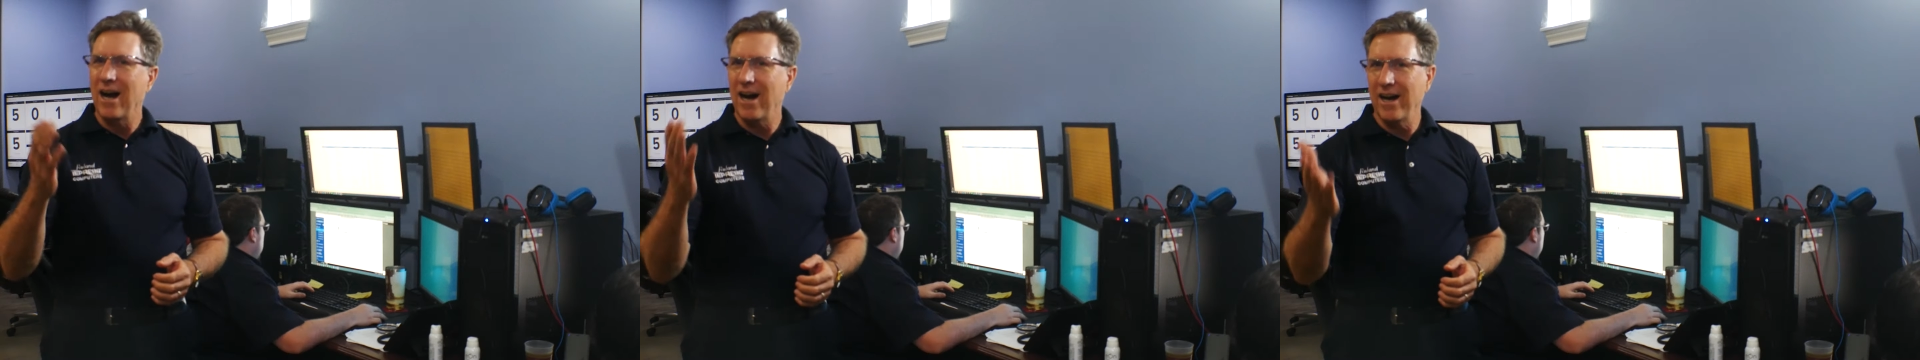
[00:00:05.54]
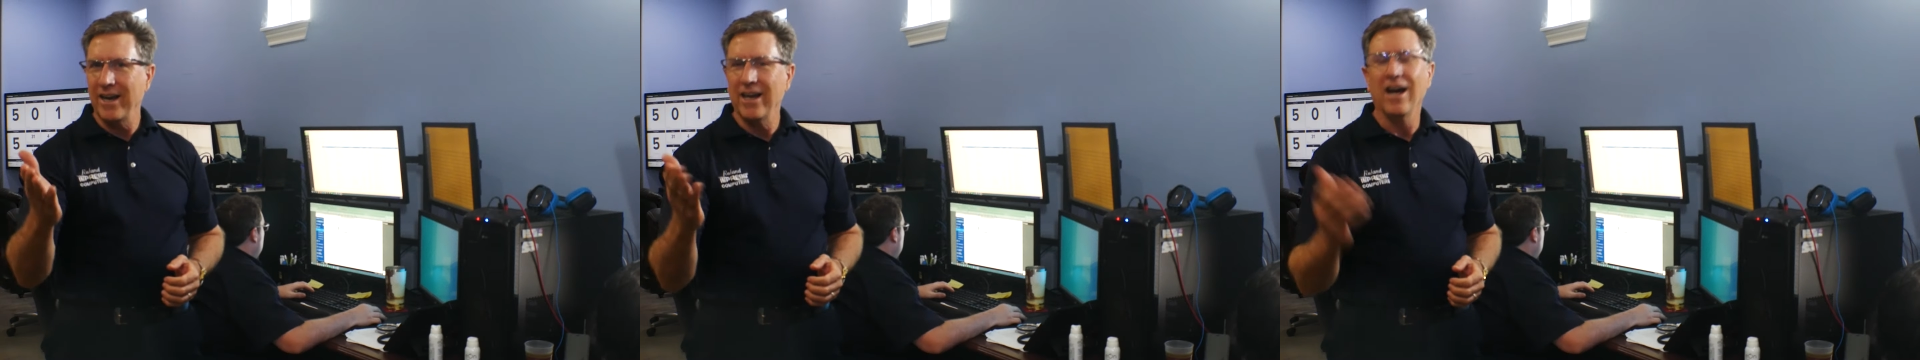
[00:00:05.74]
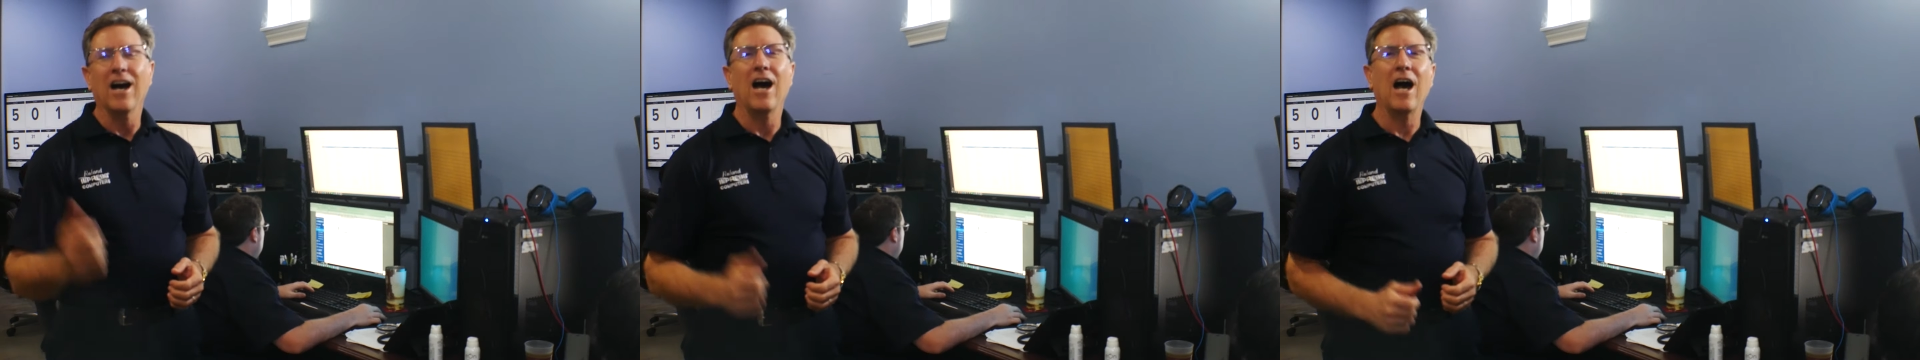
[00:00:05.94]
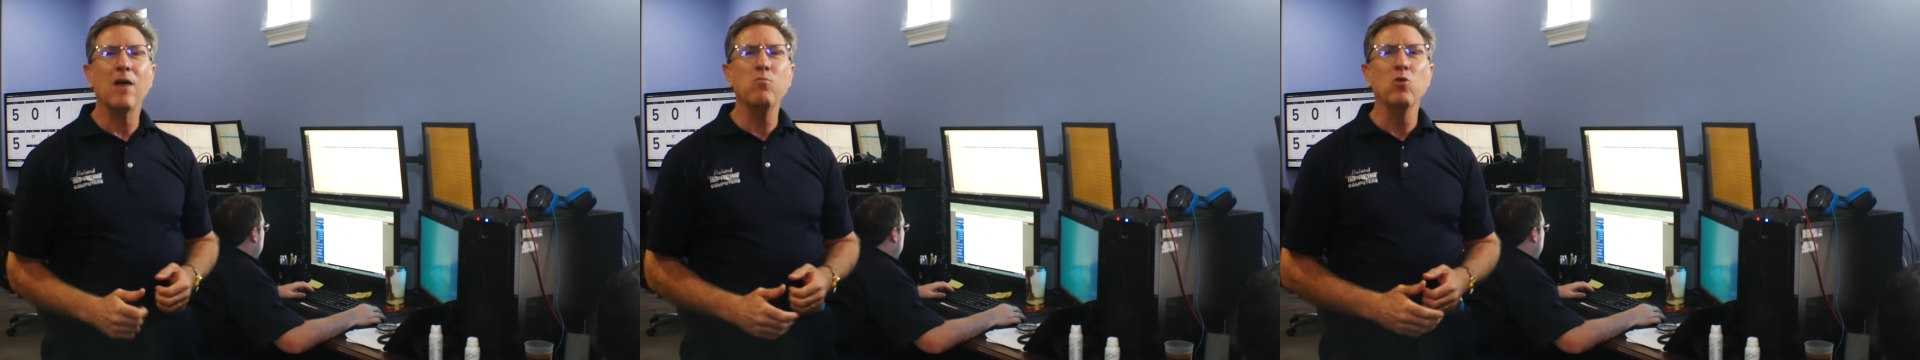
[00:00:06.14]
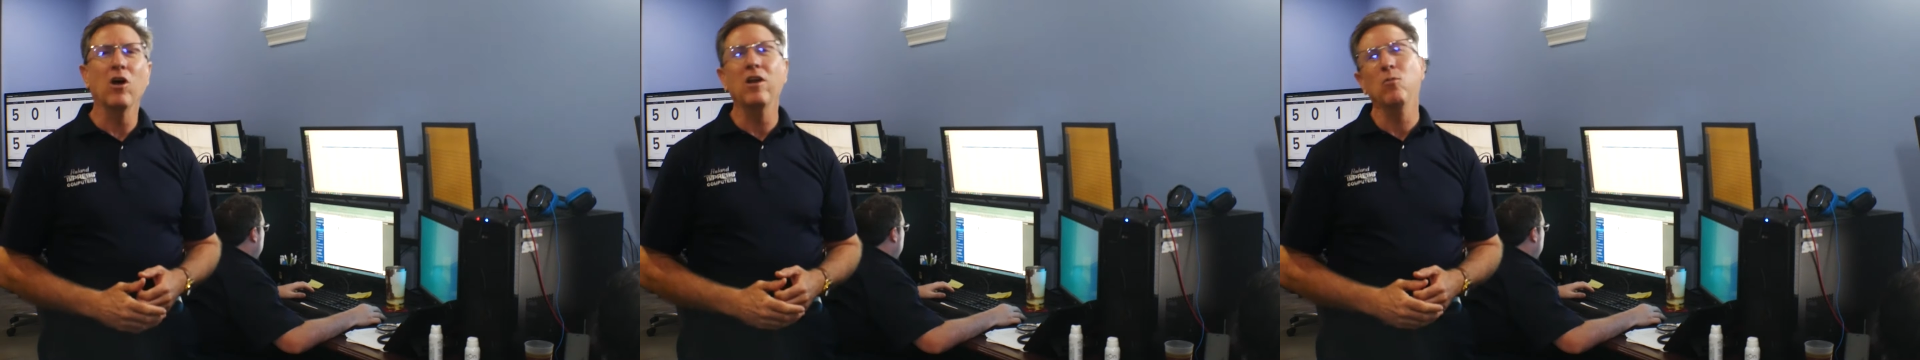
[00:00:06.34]
Hi,
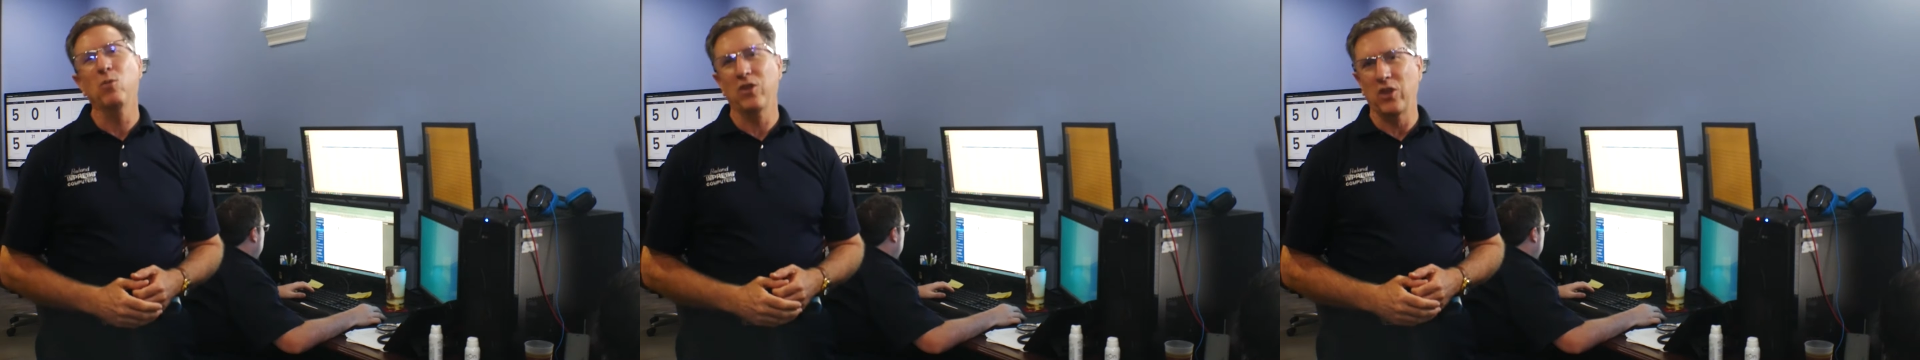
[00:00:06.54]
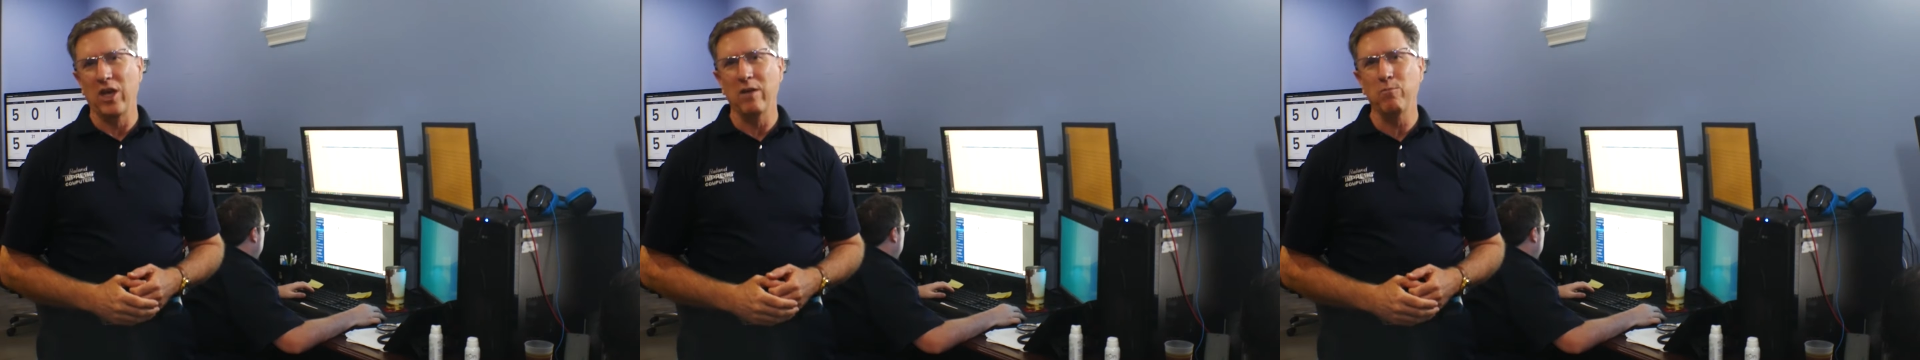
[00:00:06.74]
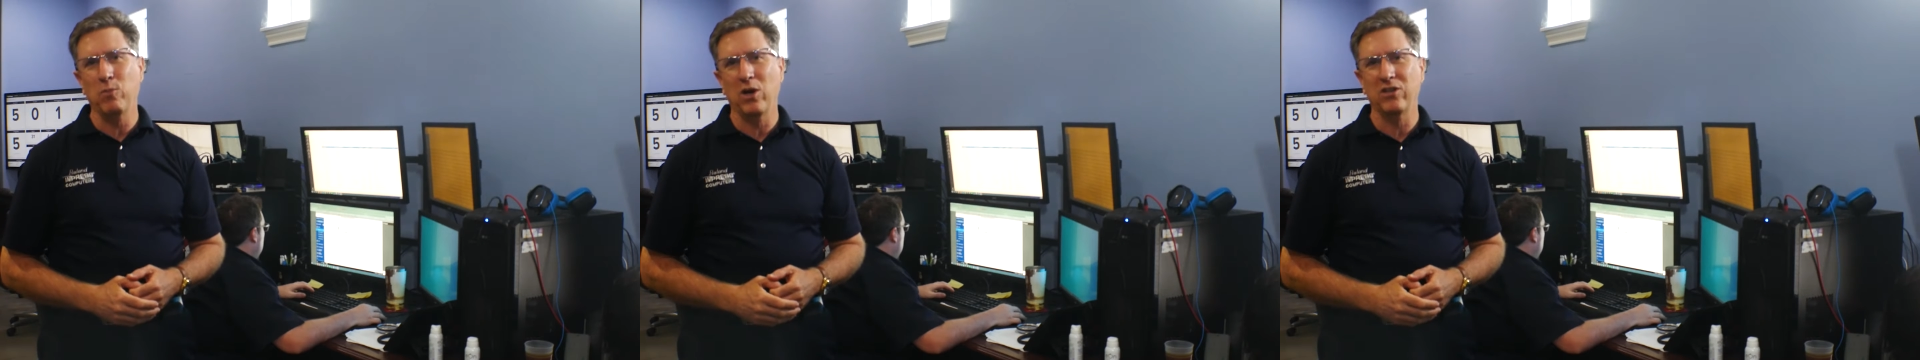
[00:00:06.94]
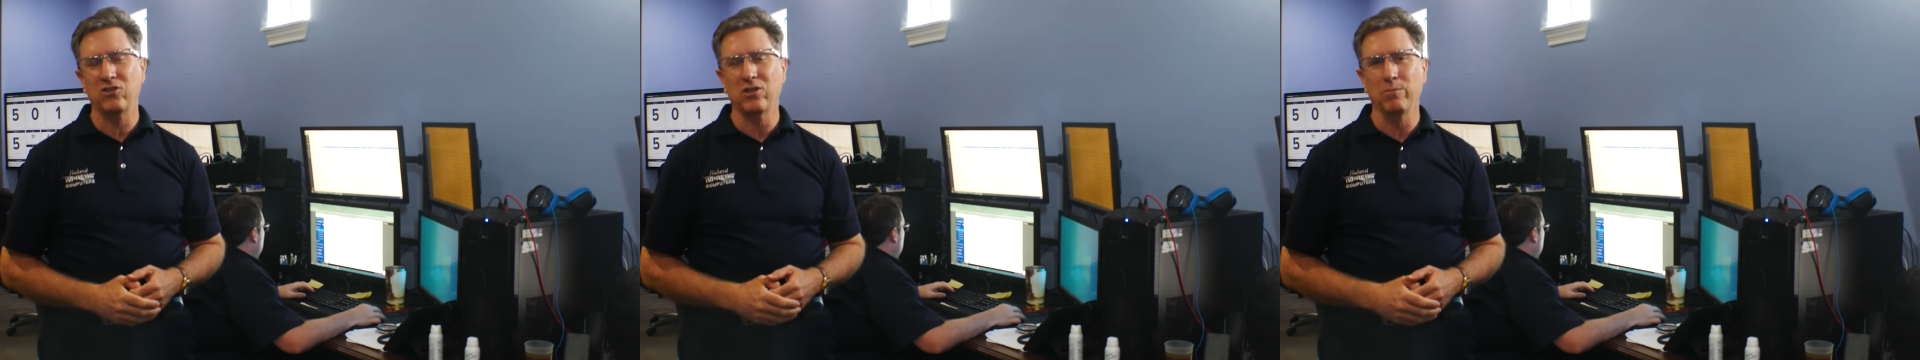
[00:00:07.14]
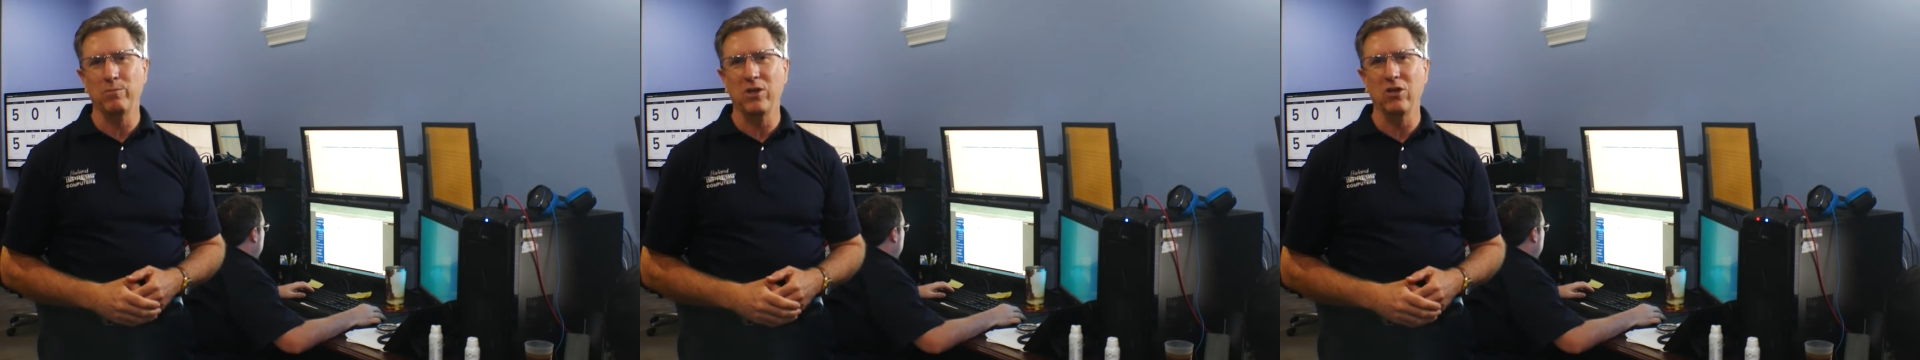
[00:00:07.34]
I'm Roland with Impress
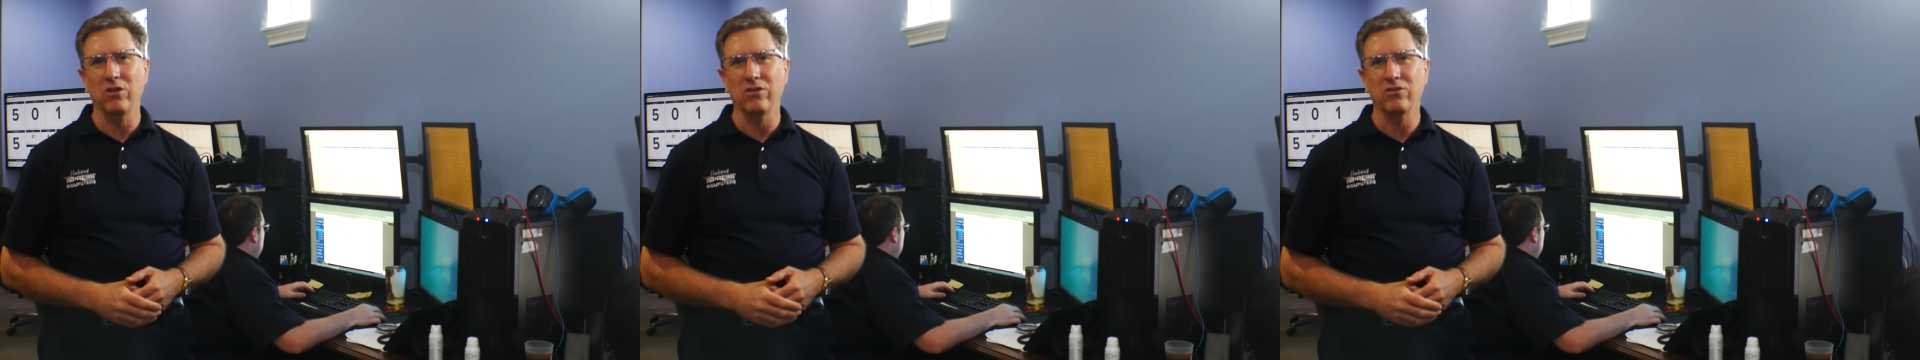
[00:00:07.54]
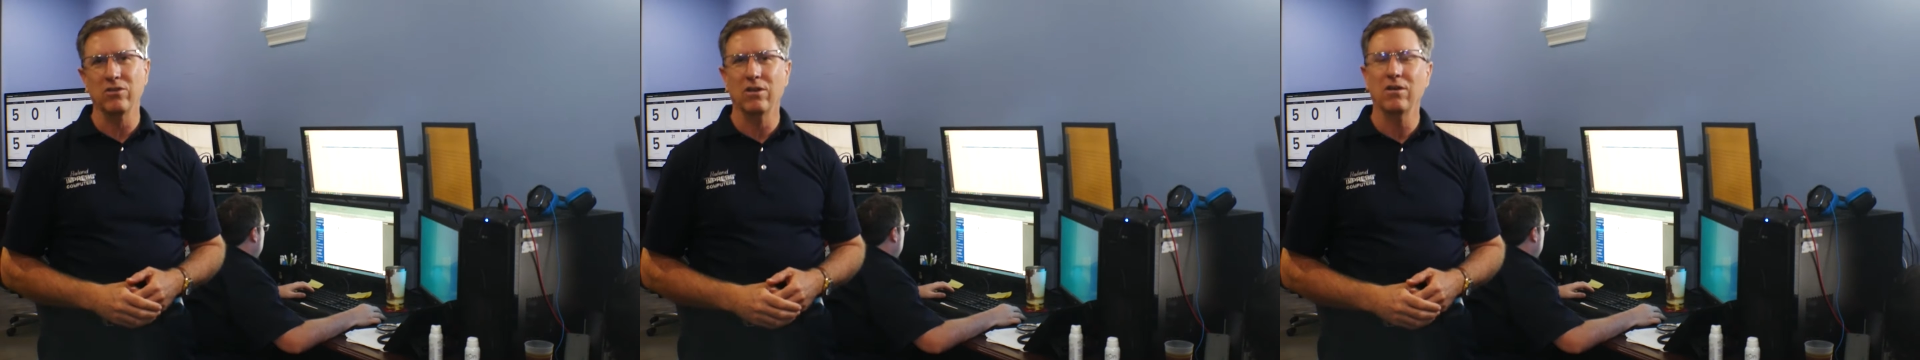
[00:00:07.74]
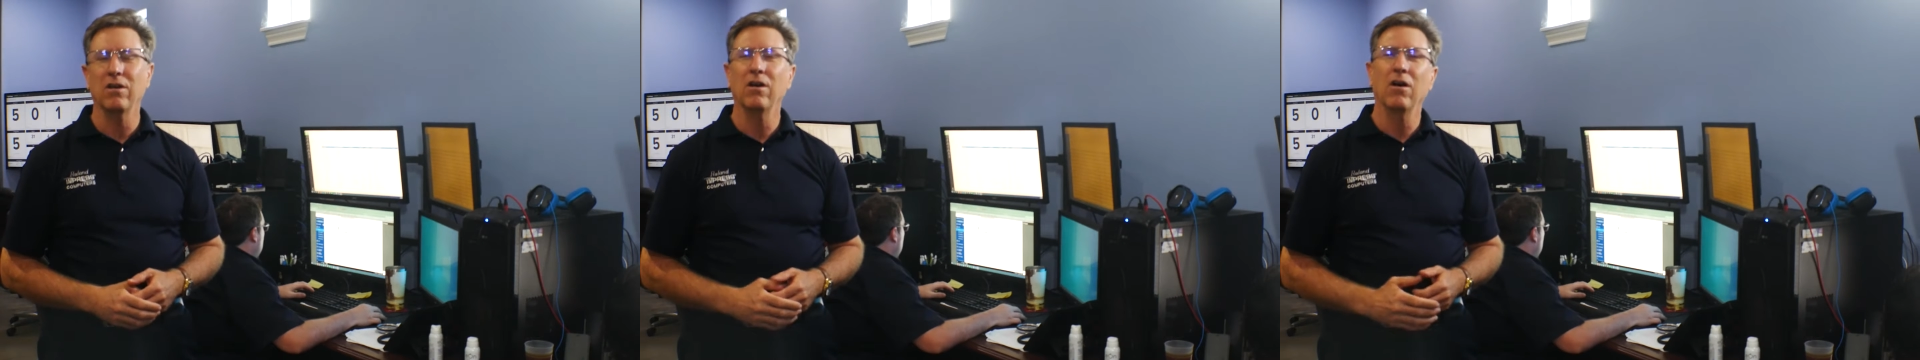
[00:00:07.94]
Computers.